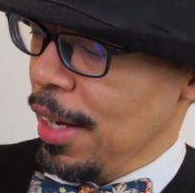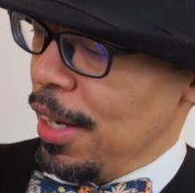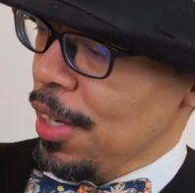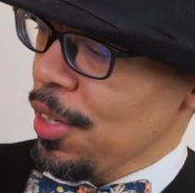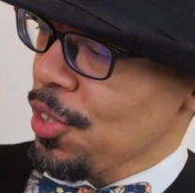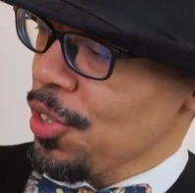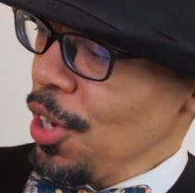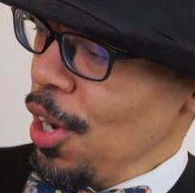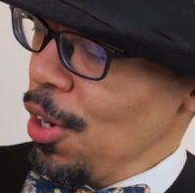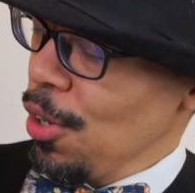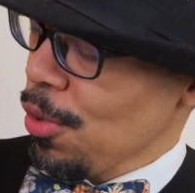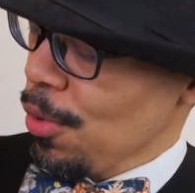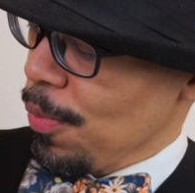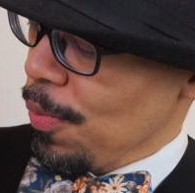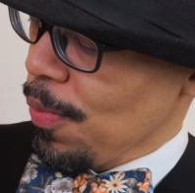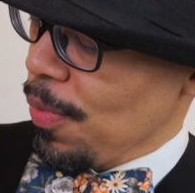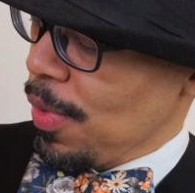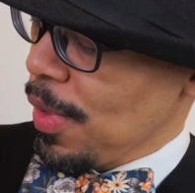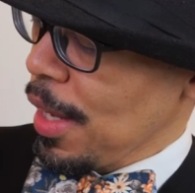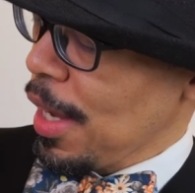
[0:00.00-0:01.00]
So,
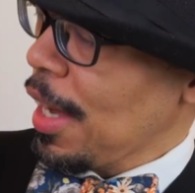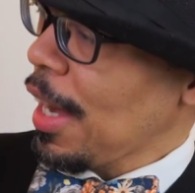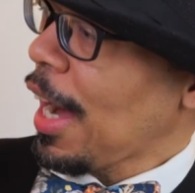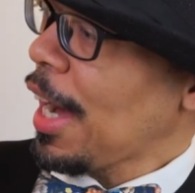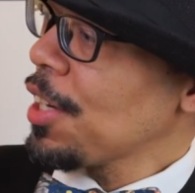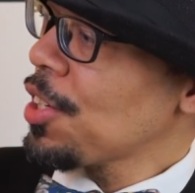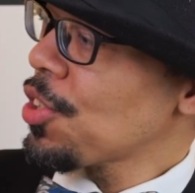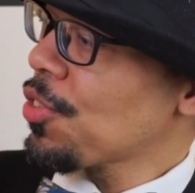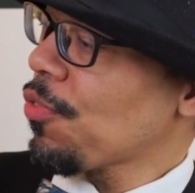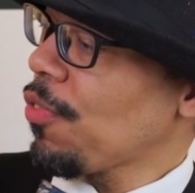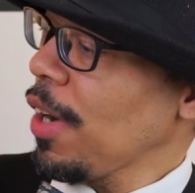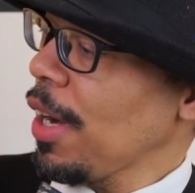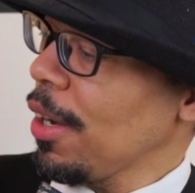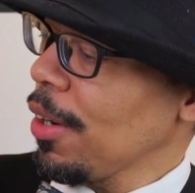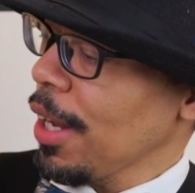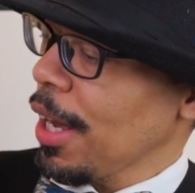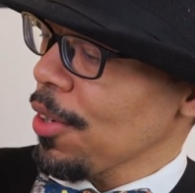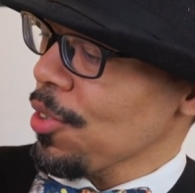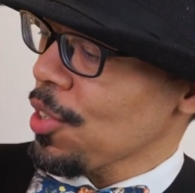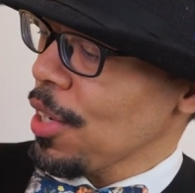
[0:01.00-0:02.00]
I just found
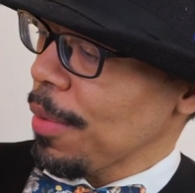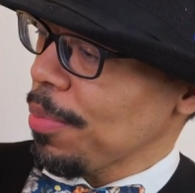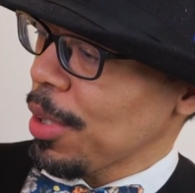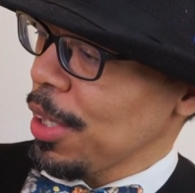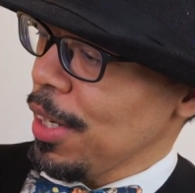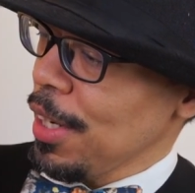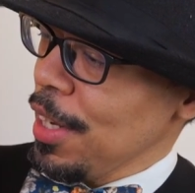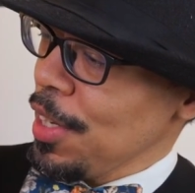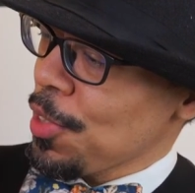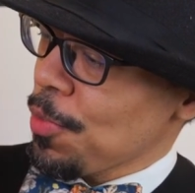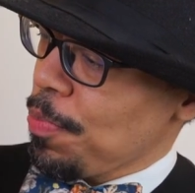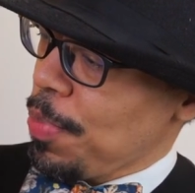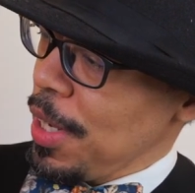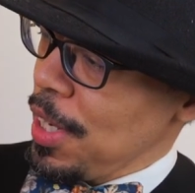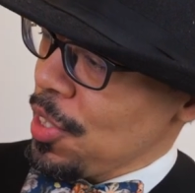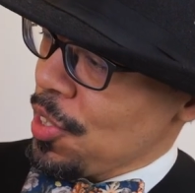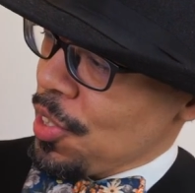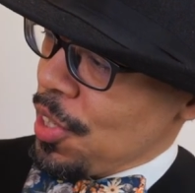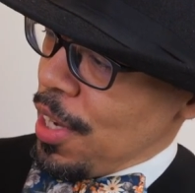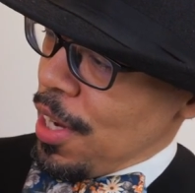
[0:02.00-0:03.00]
out something. This
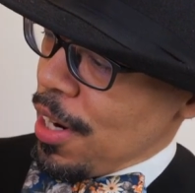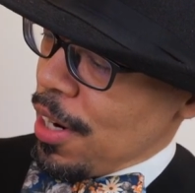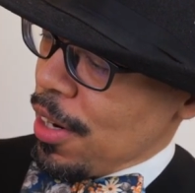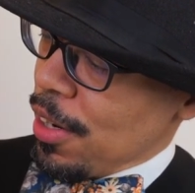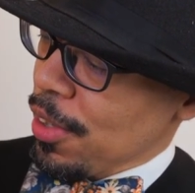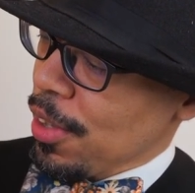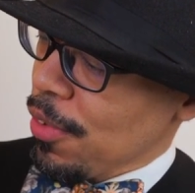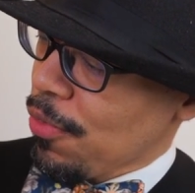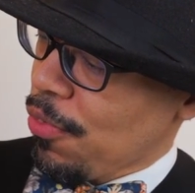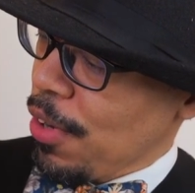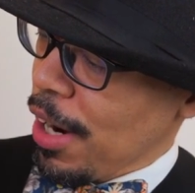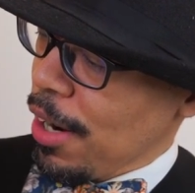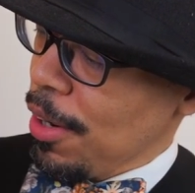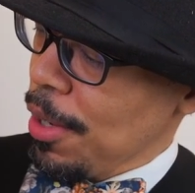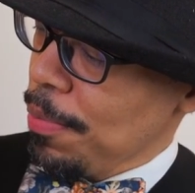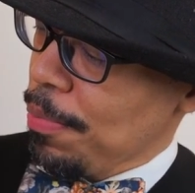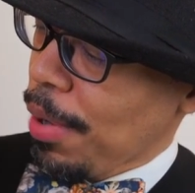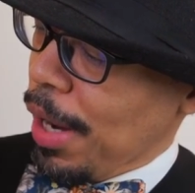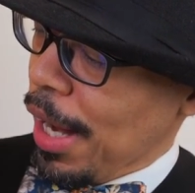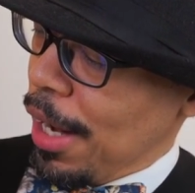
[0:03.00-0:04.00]
piece here, the very
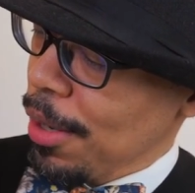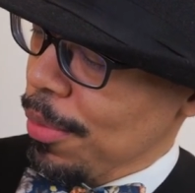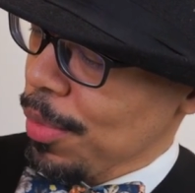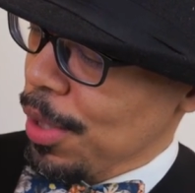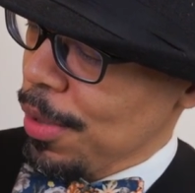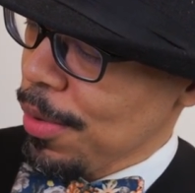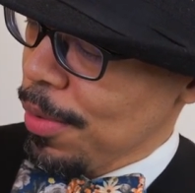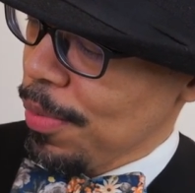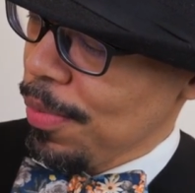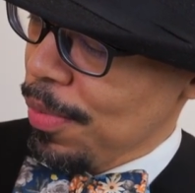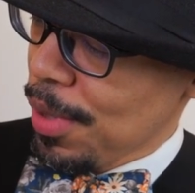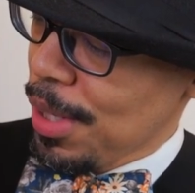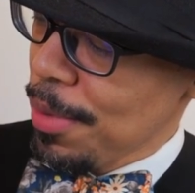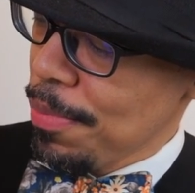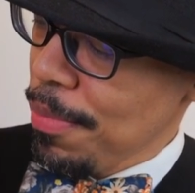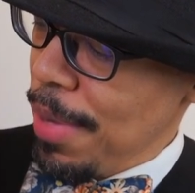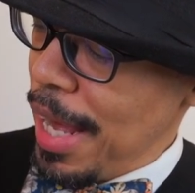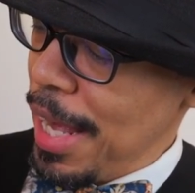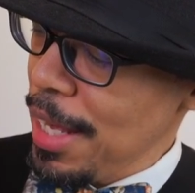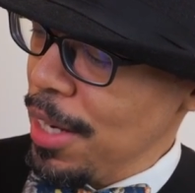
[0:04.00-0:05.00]
bottom, the
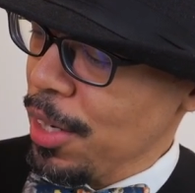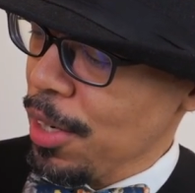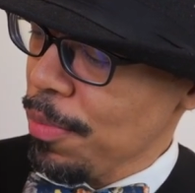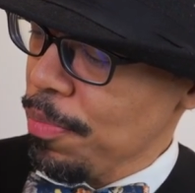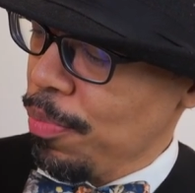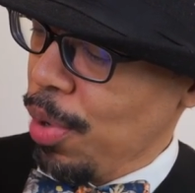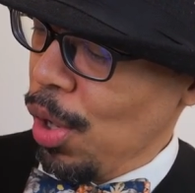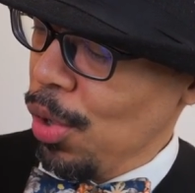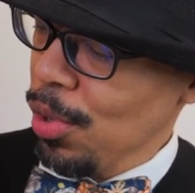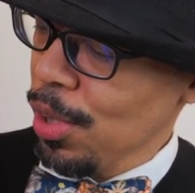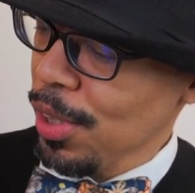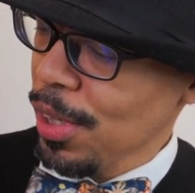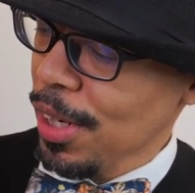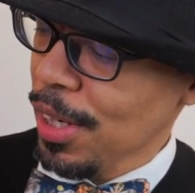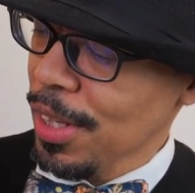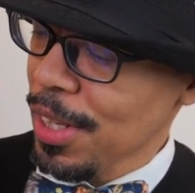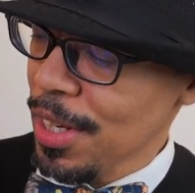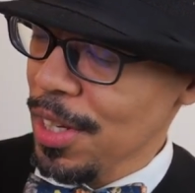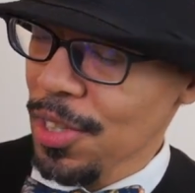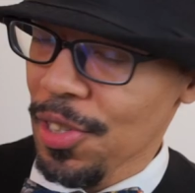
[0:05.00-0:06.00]
main component
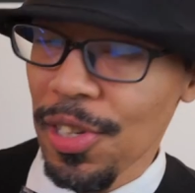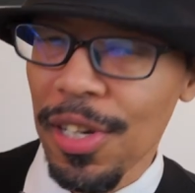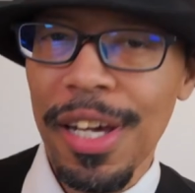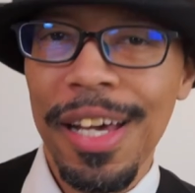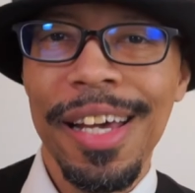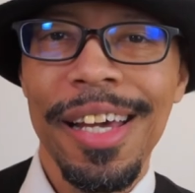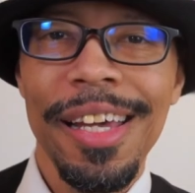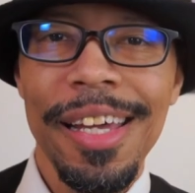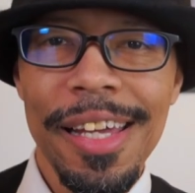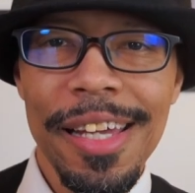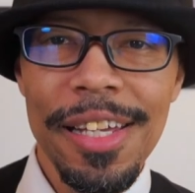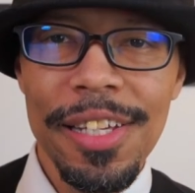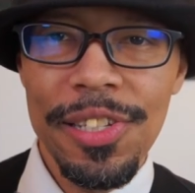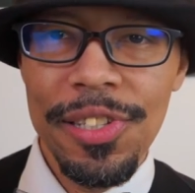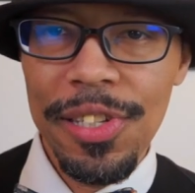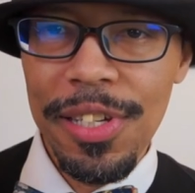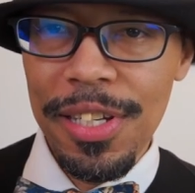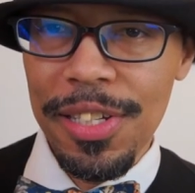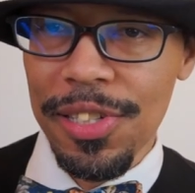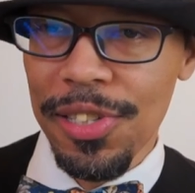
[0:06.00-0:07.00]
of this
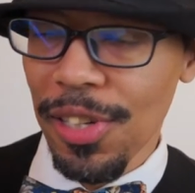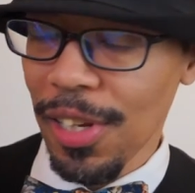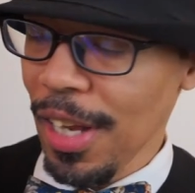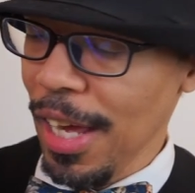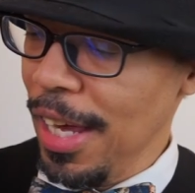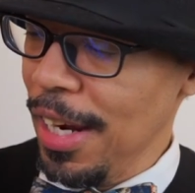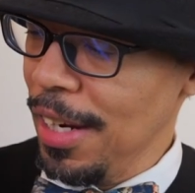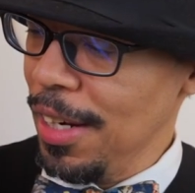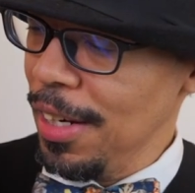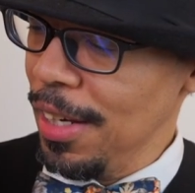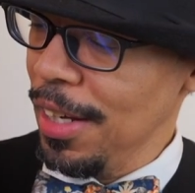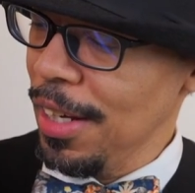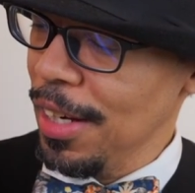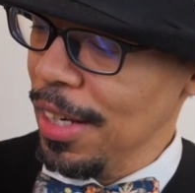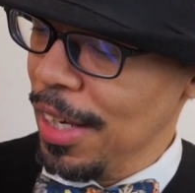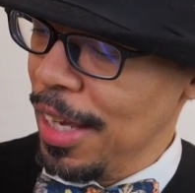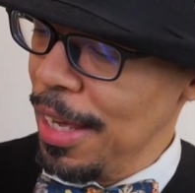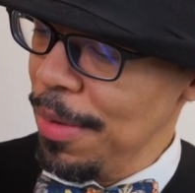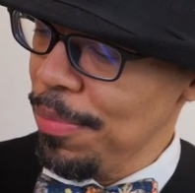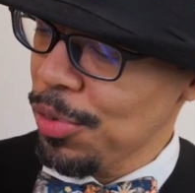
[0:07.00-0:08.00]
is insulated and
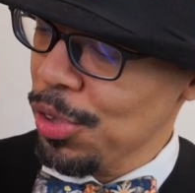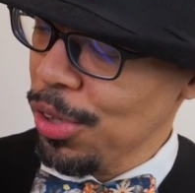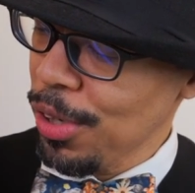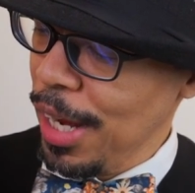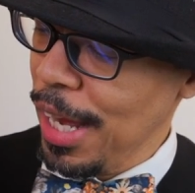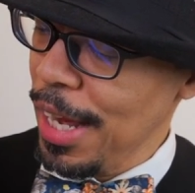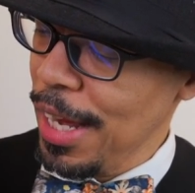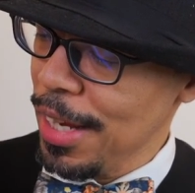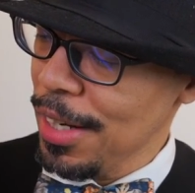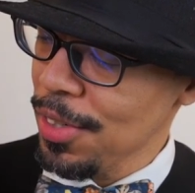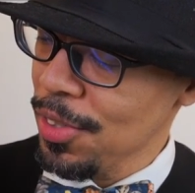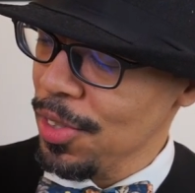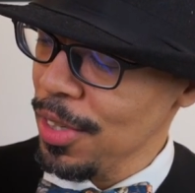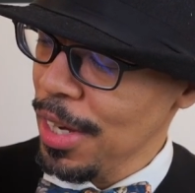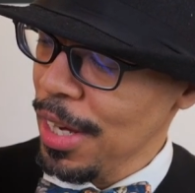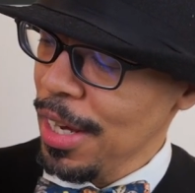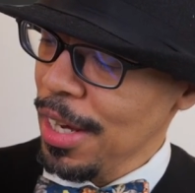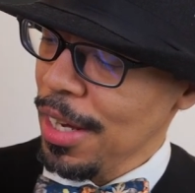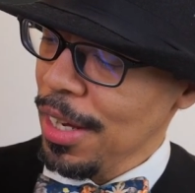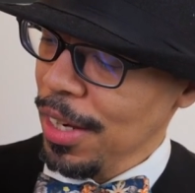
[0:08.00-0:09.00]
it keeps your hands
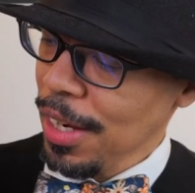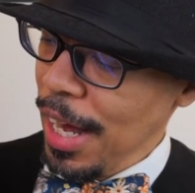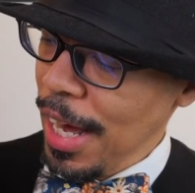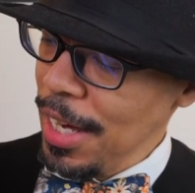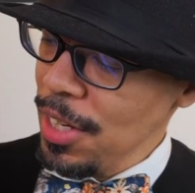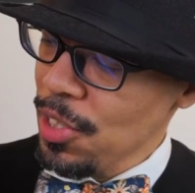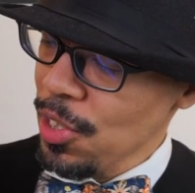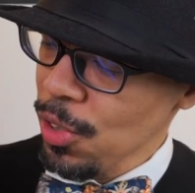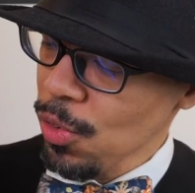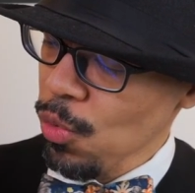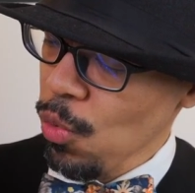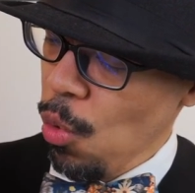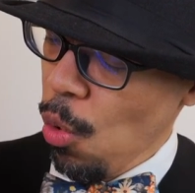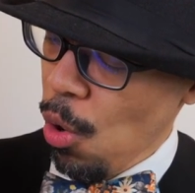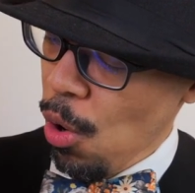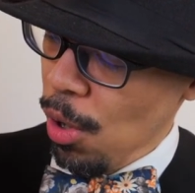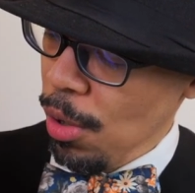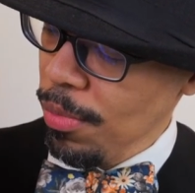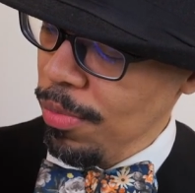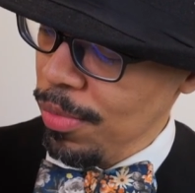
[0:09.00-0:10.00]
nice and
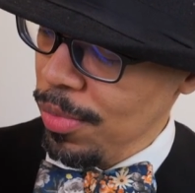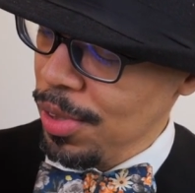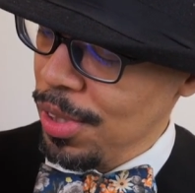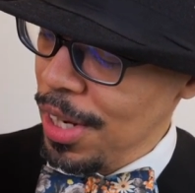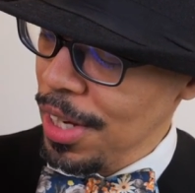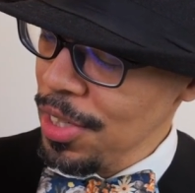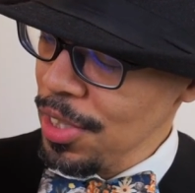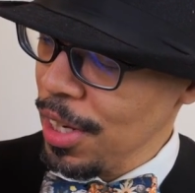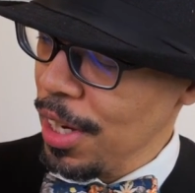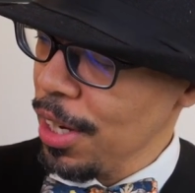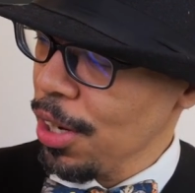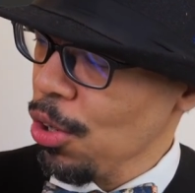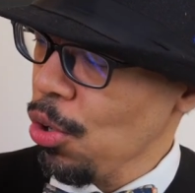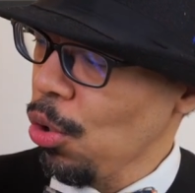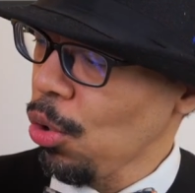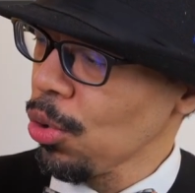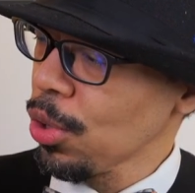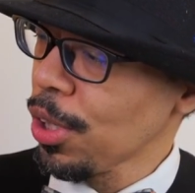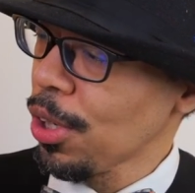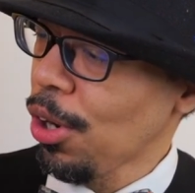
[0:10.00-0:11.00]
warm. Doesn't get
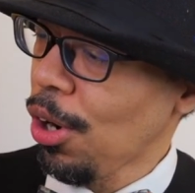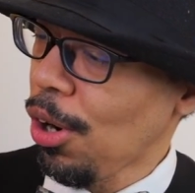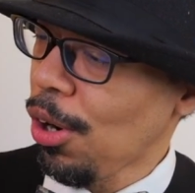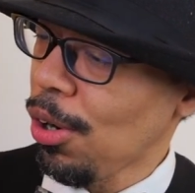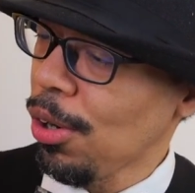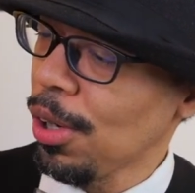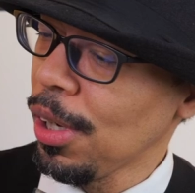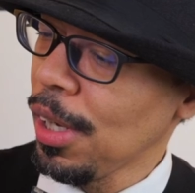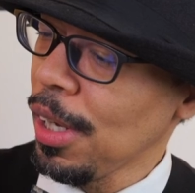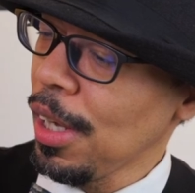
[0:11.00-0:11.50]
cold at all.